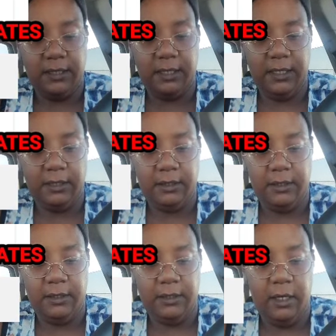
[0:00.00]
ten,
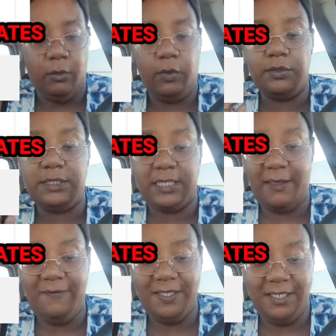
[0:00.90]
well,
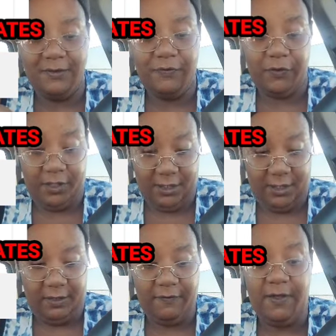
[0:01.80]
seventy for the
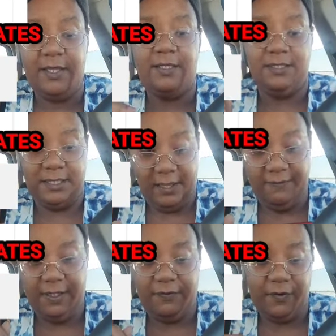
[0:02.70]
Dove,
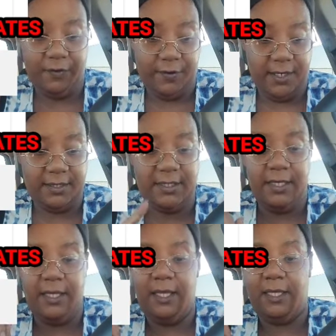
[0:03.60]
seventy for Crest,
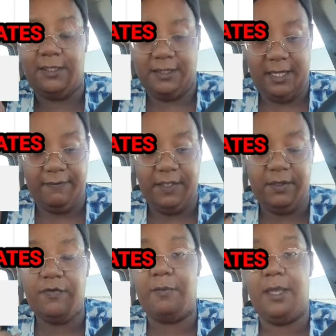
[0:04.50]
and
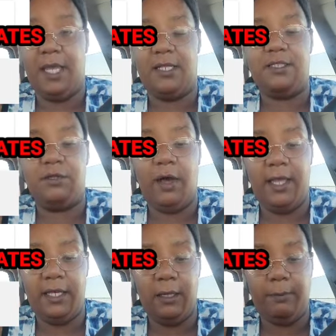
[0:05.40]
seventy for man. So
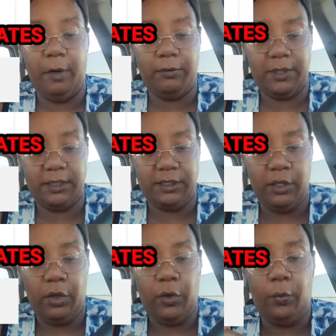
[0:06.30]
I hit a bonus
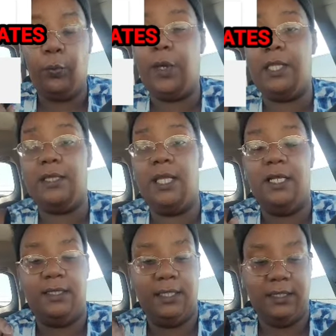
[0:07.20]
with
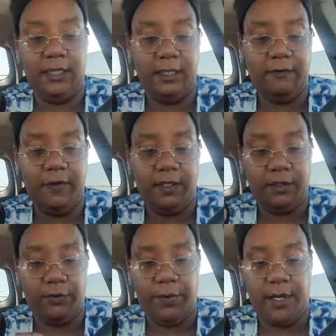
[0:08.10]
the Dove
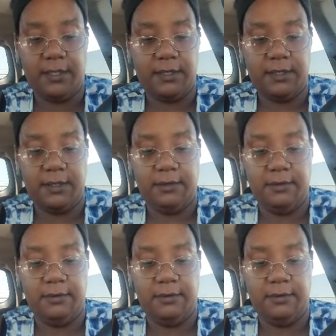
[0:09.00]
and the Crest.